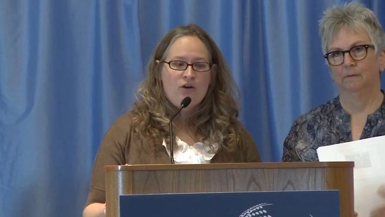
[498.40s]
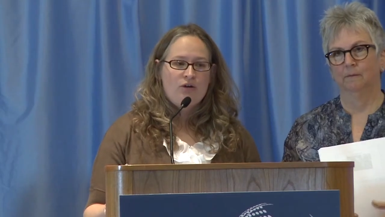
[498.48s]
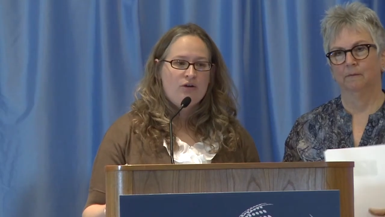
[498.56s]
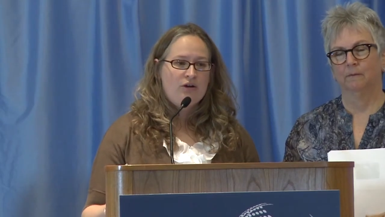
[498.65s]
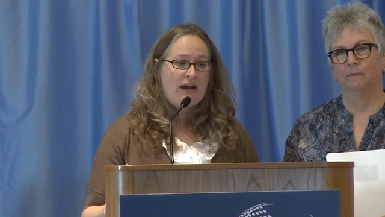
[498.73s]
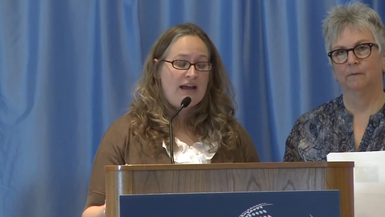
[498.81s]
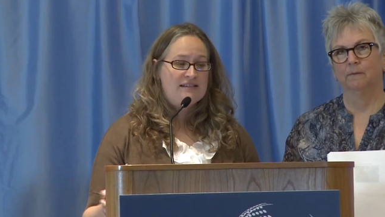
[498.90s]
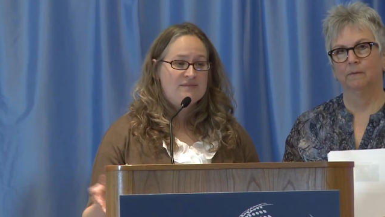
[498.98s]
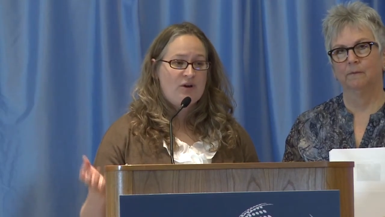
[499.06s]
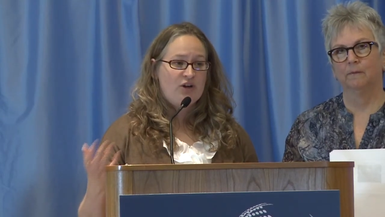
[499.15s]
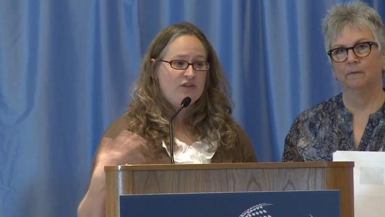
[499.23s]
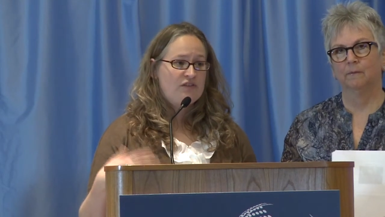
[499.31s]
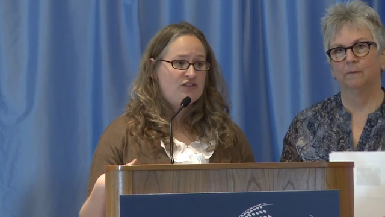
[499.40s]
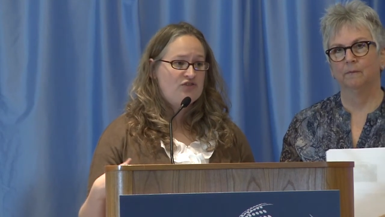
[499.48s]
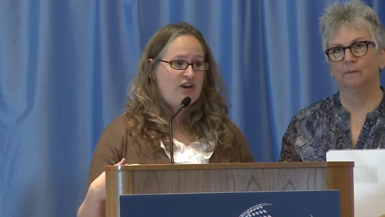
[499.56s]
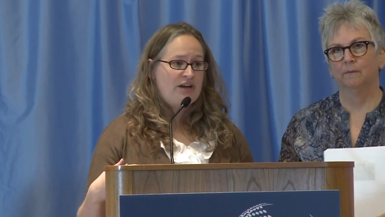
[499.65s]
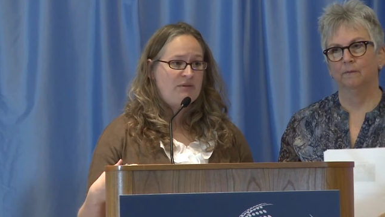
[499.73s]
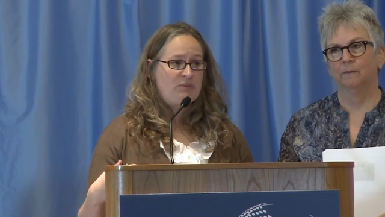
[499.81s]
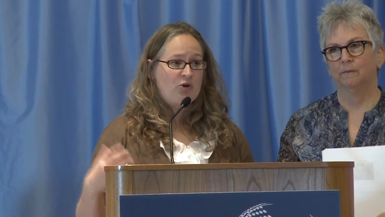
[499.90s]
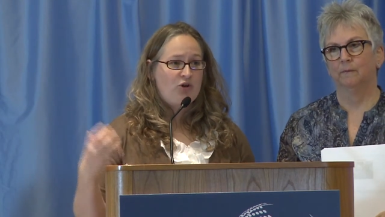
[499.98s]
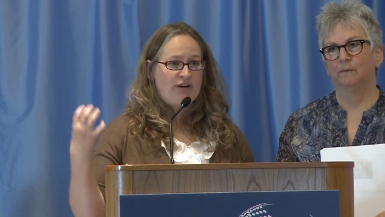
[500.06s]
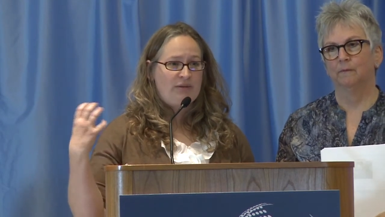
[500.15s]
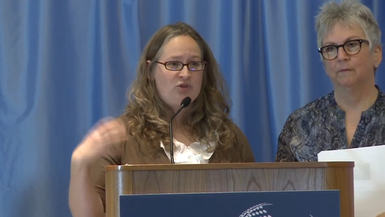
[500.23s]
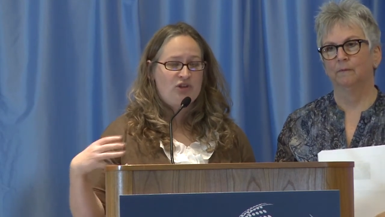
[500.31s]
Speaker 1: or as part of the astronomy
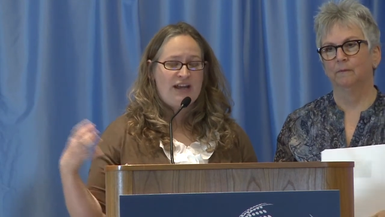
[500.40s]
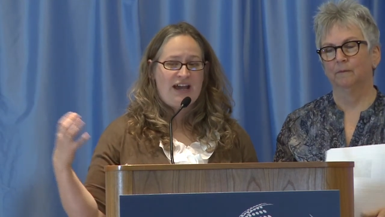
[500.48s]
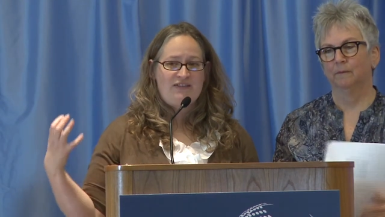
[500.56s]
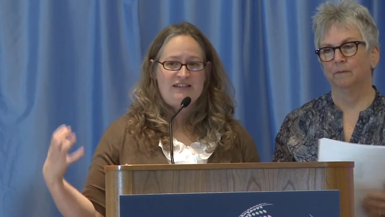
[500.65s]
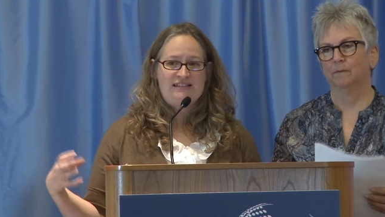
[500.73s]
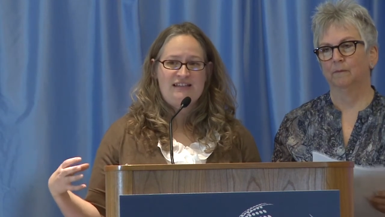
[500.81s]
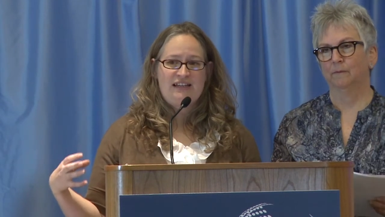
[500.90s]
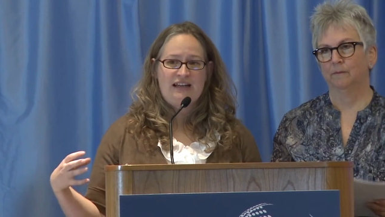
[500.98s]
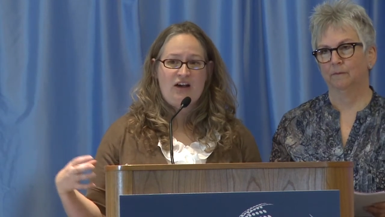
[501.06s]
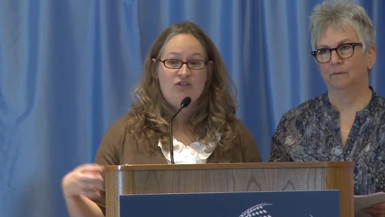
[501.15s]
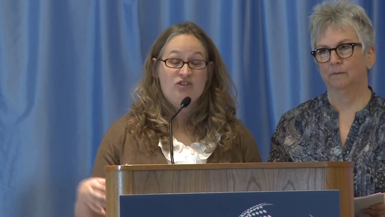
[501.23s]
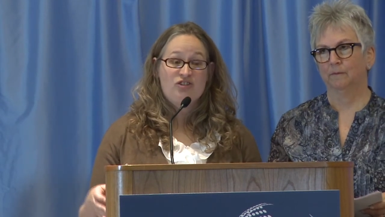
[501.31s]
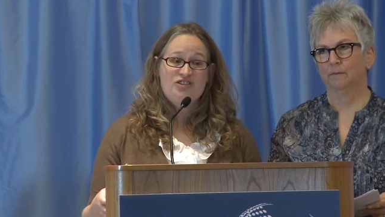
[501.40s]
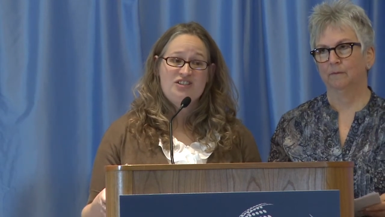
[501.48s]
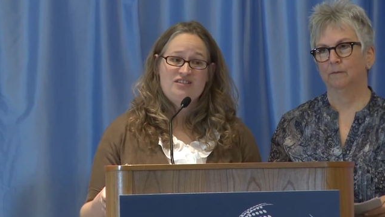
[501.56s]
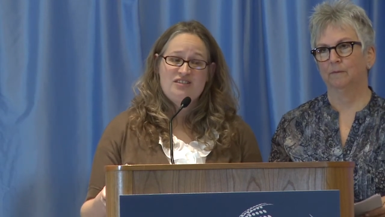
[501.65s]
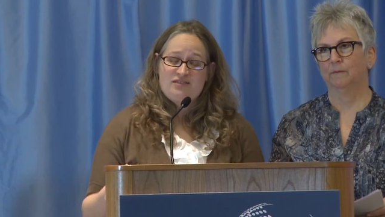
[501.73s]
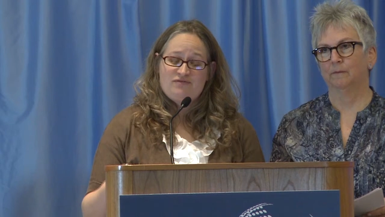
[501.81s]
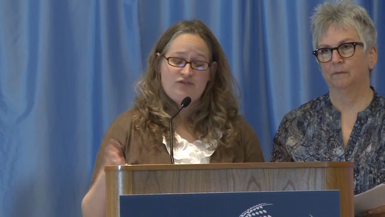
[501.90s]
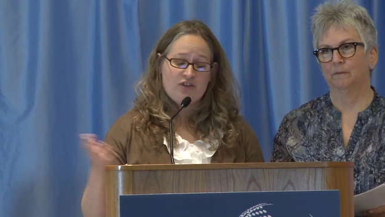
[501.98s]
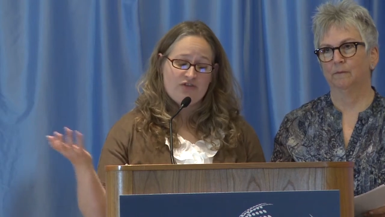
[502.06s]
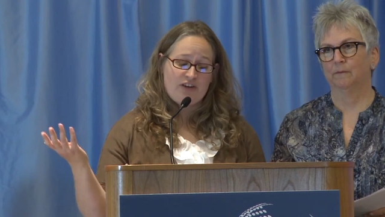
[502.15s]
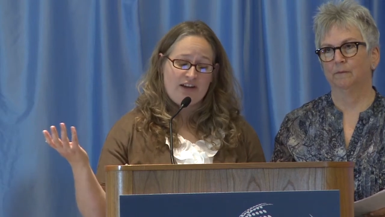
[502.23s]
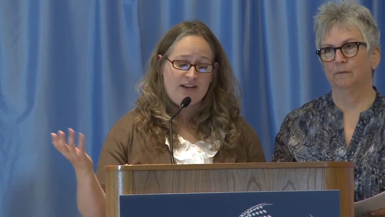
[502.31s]
program you can have it sitting out or just
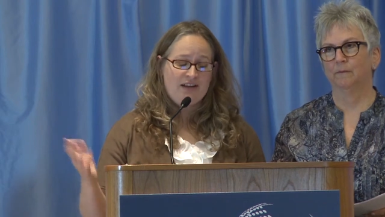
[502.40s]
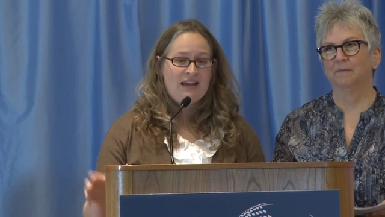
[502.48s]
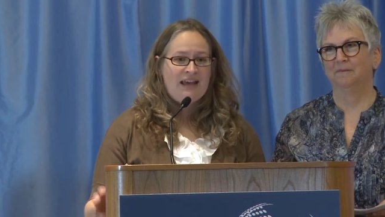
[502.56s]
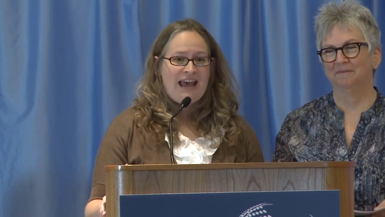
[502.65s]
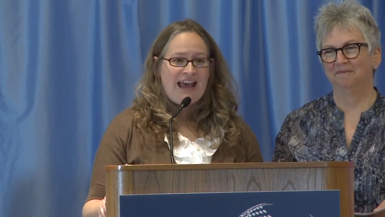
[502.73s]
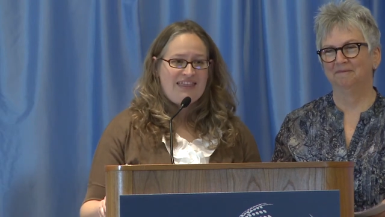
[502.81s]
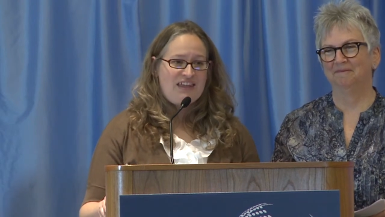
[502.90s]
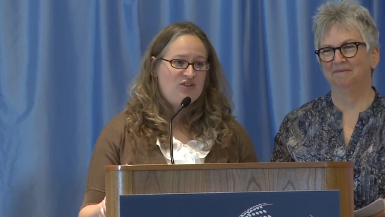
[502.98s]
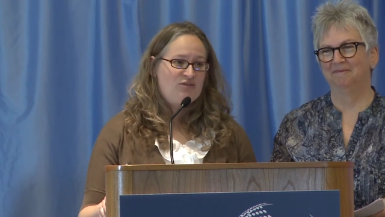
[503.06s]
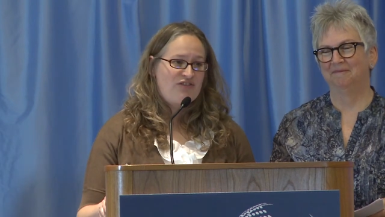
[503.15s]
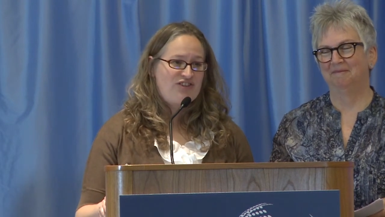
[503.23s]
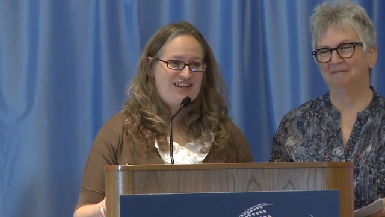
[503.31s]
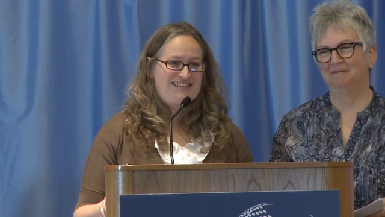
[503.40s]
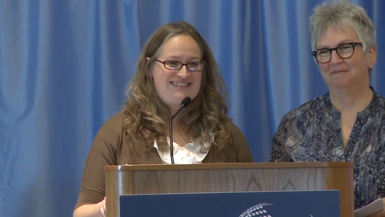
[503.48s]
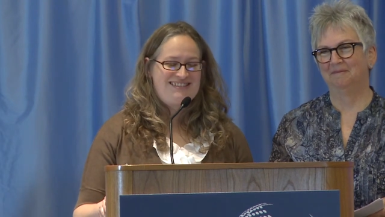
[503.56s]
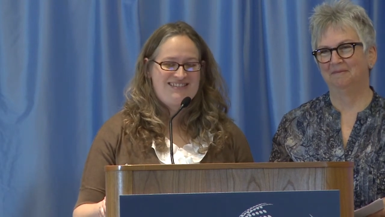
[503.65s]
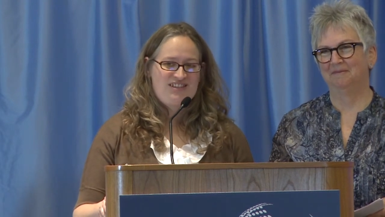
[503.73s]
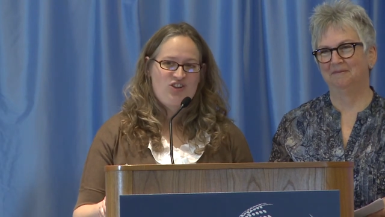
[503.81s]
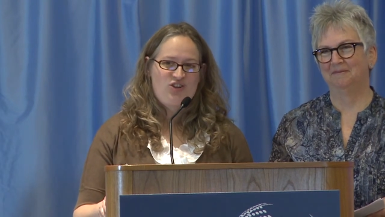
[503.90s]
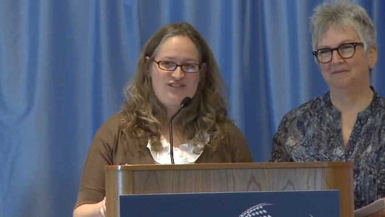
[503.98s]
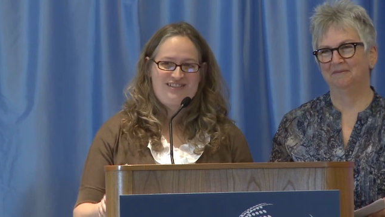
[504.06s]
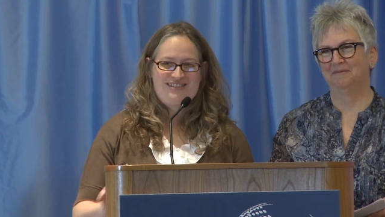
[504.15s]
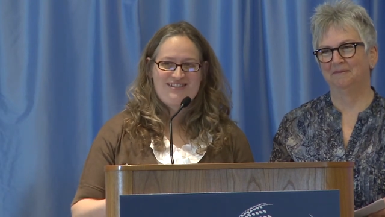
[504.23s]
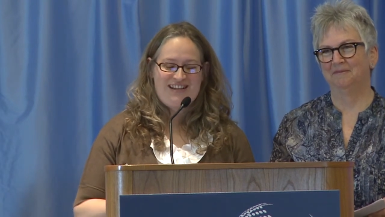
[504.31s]
for fun and then whoever gets the
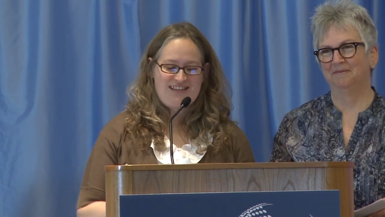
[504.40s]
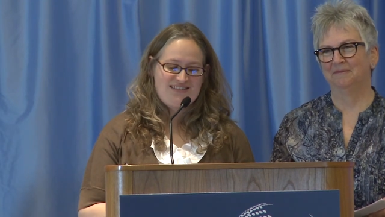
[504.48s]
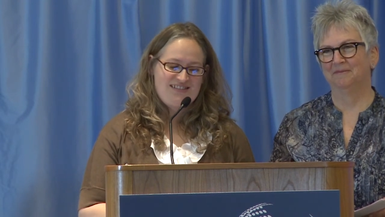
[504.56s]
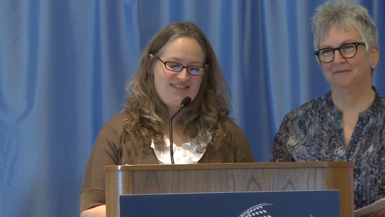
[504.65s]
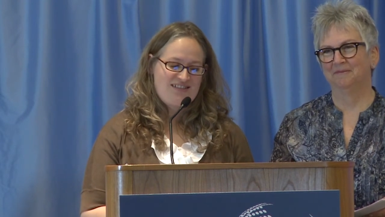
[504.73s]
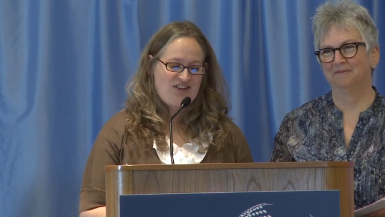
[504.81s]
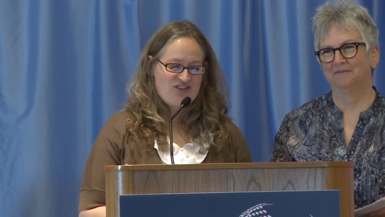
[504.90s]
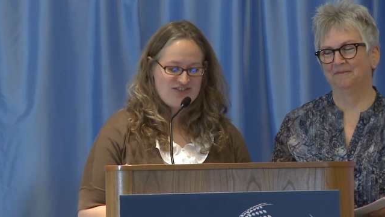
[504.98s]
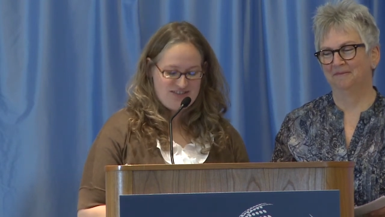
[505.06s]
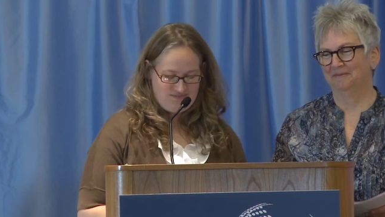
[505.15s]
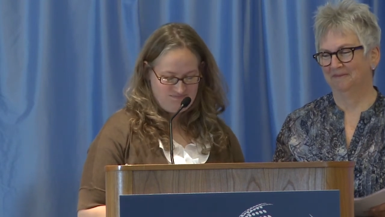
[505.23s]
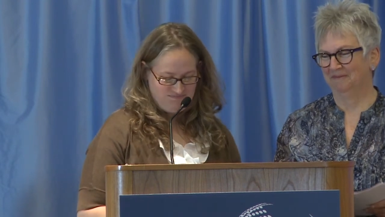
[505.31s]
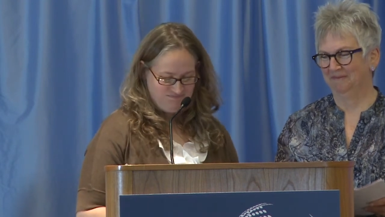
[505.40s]
closest gets the stars.